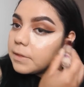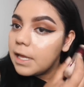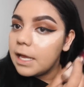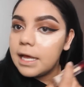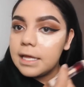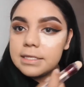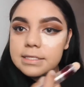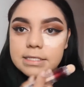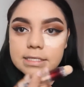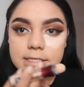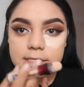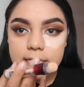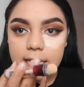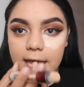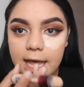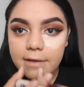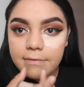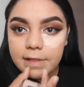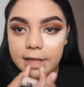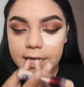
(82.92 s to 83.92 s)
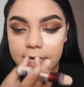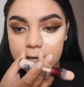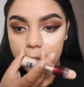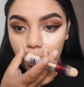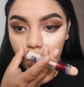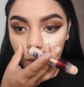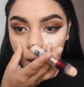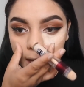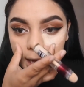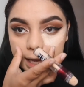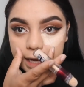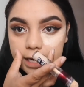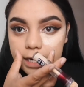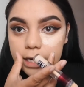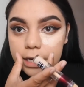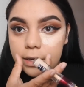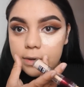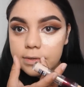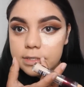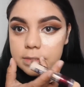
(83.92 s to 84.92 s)
And since I have like a
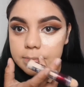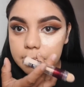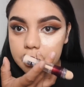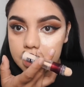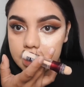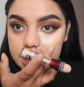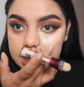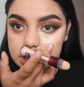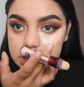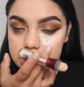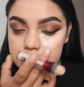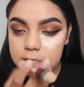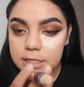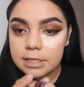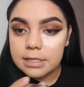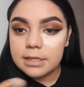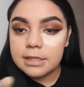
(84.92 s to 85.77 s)
wide nose bridge,